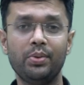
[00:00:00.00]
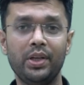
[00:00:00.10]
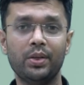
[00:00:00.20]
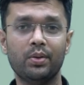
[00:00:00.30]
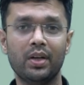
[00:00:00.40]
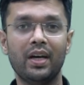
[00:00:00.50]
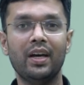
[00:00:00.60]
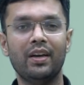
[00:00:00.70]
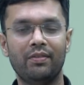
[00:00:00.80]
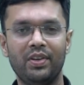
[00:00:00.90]
video,
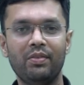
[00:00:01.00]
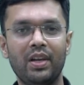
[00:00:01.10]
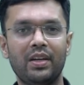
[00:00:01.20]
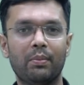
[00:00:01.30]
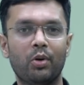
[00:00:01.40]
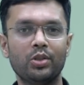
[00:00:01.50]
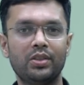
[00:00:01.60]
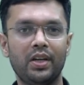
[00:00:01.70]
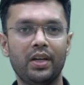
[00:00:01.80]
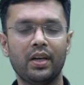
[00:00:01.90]
we will
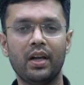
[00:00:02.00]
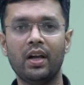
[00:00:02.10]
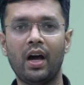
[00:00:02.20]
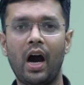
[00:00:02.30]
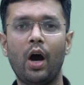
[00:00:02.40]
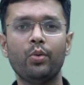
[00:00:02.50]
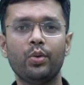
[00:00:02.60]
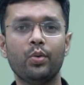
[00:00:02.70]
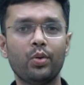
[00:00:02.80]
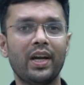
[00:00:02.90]
demonstrate how
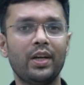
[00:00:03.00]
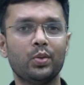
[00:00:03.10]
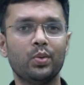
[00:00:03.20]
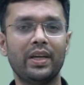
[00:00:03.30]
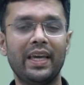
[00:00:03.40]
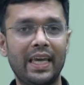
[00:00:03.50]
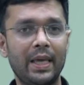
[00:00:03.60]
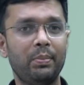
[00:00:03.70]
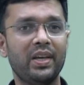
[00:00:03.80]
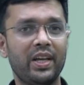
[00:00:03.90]
you can do
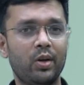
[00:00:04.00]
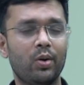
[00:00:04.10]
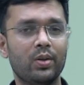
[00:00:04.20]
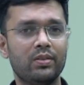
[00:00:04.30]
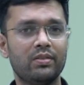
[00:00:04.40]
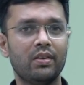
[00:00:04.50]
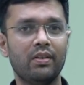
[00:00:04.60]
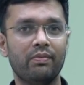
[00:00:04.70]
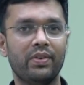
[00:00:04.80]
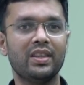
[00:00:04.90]
API calls
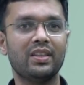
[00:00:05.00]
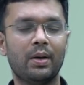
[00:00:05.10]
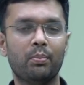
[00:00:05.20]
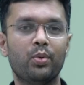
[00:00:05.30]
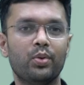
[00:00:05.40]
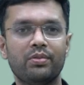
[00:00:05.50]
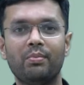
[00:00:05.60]
with Compose